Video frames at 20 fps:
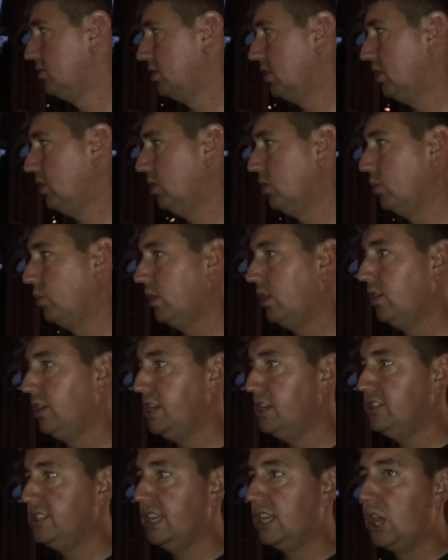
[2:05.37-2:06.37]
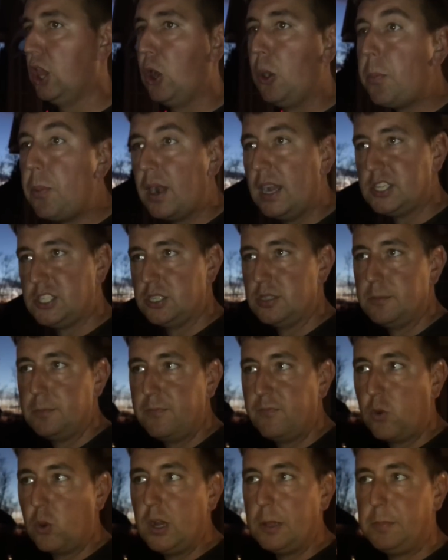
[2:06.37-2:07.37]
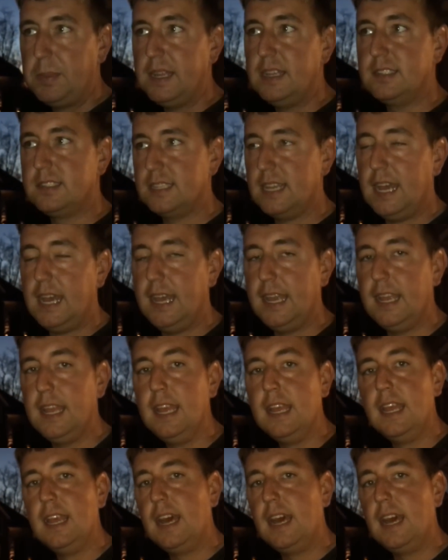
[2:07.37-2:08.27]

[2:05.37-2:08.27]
So we're using low pressure, 40 PSI,